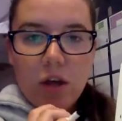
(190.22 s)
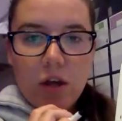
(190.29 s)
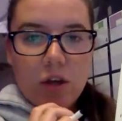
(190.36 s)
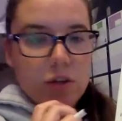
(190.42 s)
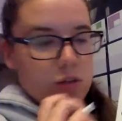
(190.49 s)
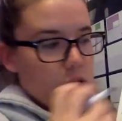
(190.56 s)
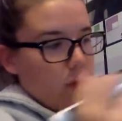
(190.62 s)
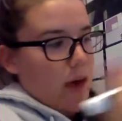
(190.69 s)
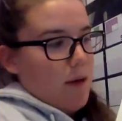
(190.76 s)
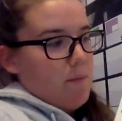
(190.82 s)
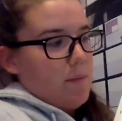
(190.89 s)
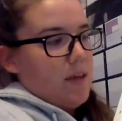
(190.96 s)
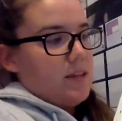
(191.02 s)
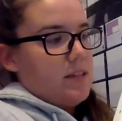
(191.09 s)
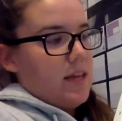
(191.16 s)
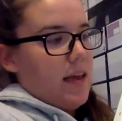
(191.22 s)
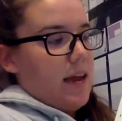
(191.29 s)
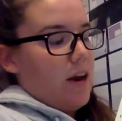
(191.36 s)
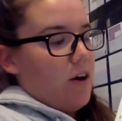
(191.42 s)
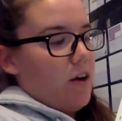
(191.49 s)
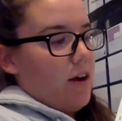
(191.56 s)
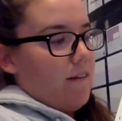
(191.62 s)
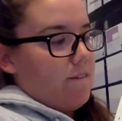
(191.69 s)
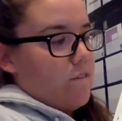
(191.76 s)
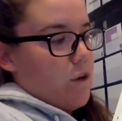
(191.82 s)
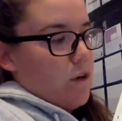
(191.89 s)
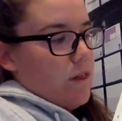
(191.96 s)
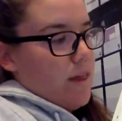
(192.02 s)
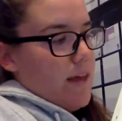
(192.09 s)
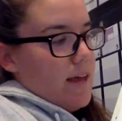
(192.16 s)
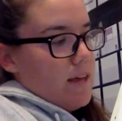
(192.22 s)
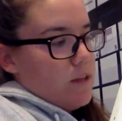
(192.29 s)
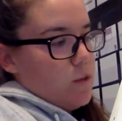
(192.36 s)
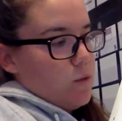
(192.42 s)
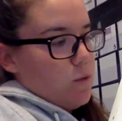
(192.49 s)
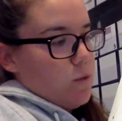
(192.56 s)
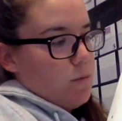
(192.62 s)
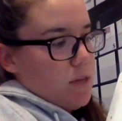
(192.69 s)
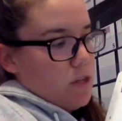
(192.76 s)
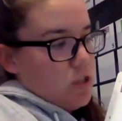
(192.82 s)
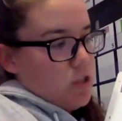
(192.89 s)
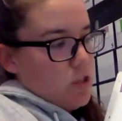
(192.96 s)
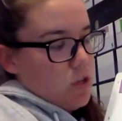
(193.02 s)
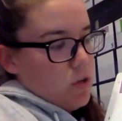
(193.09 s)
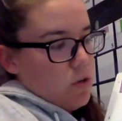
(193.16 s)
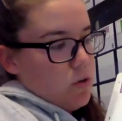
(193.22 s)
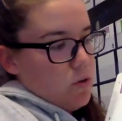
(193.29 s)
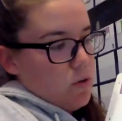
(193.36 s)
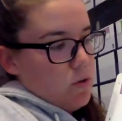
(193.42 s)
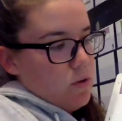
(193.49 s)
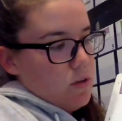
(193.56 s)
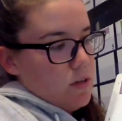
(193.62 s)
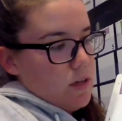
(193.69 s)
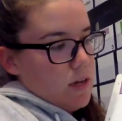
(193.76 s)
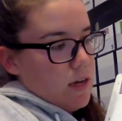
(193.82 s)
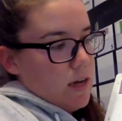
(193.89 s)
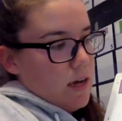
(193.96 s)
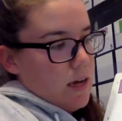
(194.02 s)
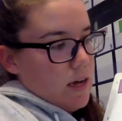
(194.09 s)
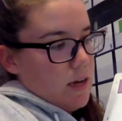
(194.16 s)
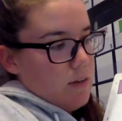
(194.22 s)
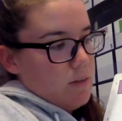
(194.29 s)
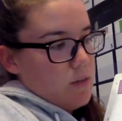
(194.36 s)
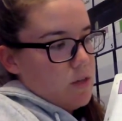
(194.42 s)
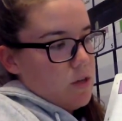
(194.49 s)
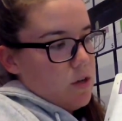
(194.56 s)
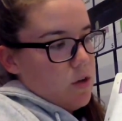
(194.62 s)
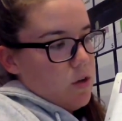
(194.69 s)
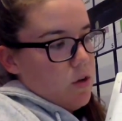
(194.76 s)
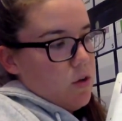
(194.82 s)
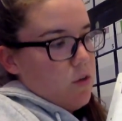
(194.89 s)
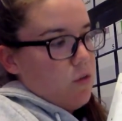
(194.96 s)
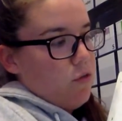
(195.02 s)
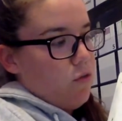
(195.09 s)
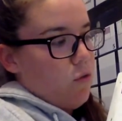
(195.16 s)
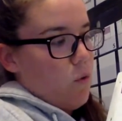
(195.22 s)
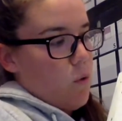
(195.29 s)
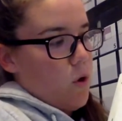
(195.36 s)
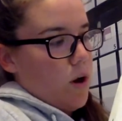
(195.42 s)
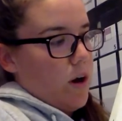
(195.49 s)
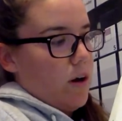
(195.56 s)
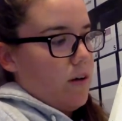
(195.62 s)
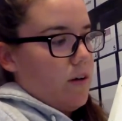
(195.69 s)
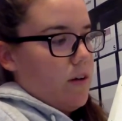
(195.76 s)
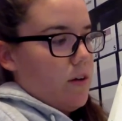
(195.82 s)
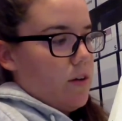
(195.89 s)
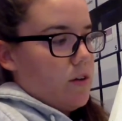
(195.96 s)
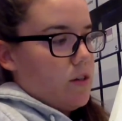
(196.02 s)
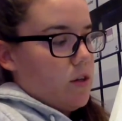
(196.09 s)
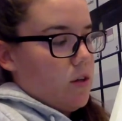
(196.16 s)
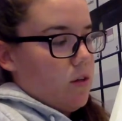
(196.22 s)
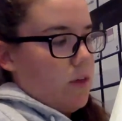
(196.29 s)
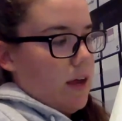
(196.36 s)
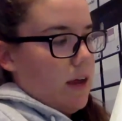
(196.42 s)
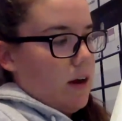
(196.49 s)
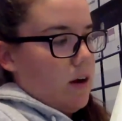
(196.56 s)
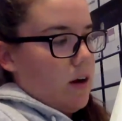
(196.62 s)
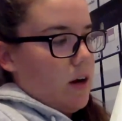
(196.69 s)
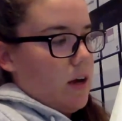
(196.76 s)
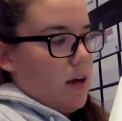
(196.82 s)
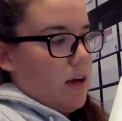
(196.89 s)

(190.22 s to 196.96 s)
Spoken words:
So that means the area for this would be 2 times 4. So the area